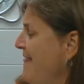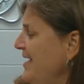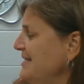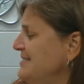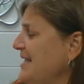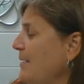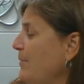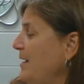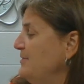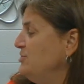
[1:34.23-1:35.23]
They had
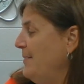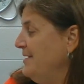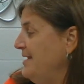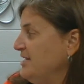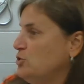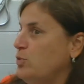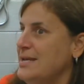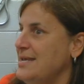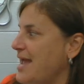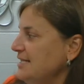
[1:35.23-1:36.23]
celebrated Pajama Day,
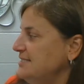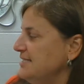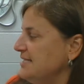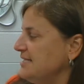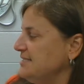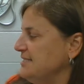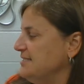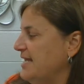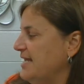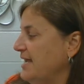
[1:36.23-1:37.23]
Twin Day, and 60s
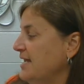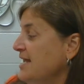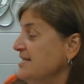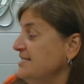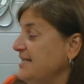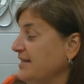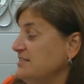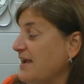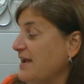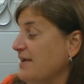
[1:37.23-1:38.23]
Day. Stanley's
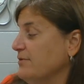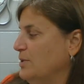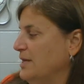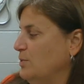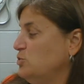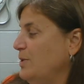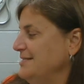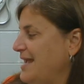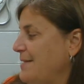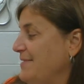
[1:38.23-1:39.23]
favorite twin was
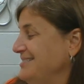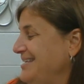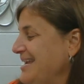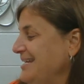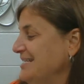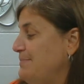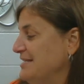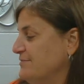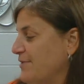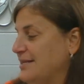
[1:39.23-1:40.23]
Twin Day because he and his
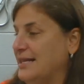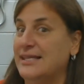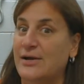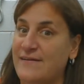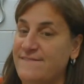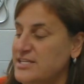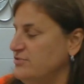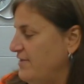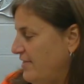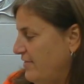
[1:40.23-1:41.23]
best friend, Larry
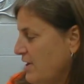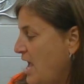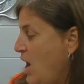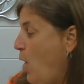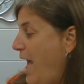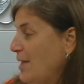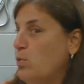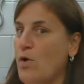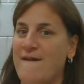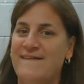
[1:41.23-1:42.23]
Finchfeather, had
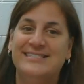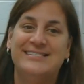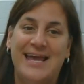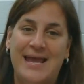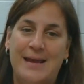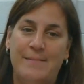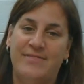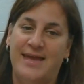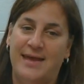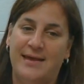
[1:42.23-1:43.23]
worn the same
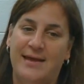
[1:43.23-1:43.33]
thing.